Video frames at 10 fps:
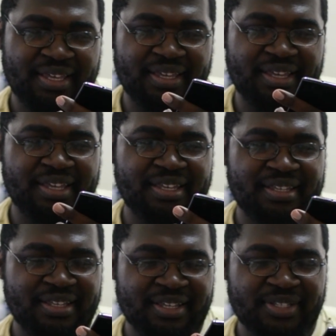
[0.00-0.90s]

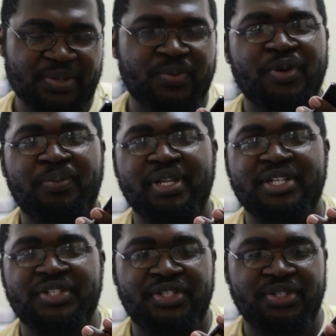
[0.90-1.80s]
it's a real
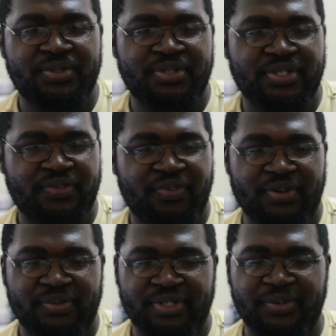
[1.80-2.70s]
pleasure to use this phone.